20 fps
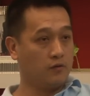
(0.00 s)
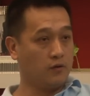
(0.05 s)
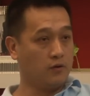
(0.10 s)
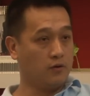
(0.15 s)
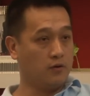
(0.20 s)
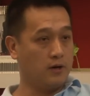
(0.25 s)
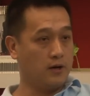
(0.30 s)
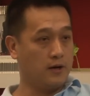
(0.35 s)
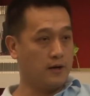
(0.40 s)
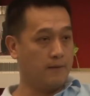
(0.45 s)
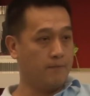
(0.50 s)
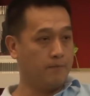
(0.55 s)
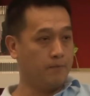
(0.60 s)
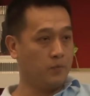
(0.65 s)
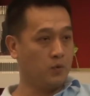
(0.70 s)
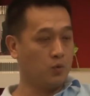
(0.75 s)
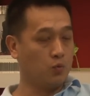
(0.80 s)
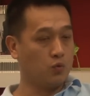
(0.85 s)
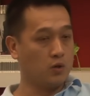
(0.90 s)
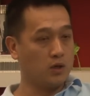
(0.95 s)

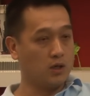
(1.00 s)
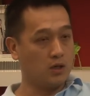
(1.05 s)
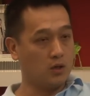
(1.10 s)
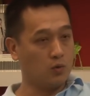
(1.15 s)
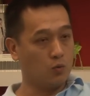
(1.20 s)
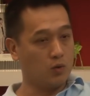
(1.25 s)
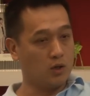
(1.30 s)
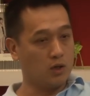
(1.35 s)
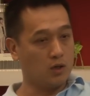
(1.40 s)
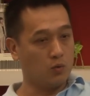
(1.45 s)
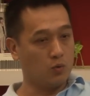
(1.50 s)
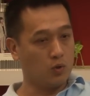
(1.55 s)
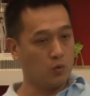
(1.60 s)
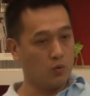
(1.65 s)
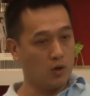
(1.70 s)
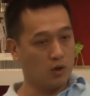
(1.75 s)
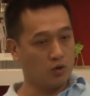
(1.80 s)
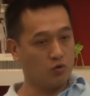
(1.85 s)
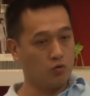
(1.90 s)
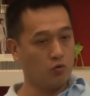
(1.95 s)
So
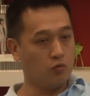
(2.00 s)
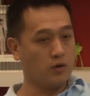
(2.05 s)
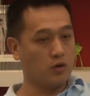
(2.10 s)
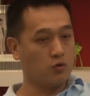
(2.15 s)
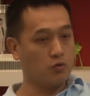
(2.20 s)
we worked through.